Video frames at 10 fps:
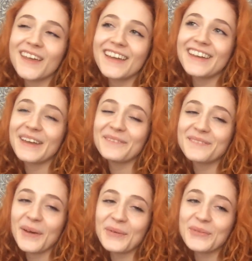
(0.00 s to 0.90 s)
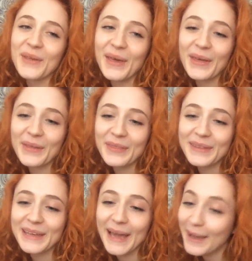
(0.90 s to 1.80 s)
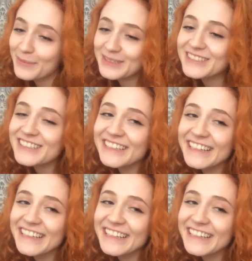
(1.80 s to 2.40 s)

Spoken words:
Yep, that was a thing that happened,